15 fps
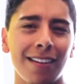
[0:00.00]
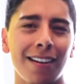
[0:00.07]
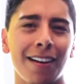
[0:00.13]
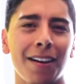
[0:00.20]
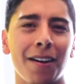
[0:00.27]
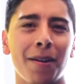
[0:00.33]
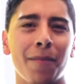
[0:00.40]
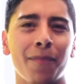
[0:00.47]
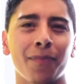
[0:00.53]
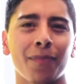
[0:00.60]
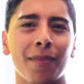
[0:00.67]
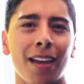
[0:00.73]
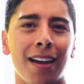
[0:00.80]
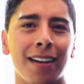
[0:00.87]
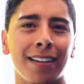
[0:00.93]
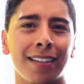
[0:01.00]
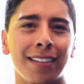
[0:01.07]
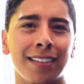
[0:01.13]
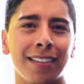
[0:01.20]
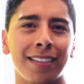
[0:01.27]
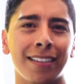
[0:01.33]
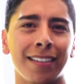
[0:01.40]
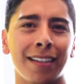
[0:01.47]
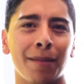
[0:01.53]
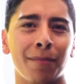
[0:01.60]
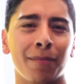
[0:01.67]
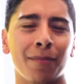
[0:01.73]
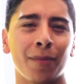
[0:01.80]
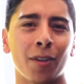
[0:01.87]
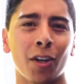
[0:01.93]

Um, I am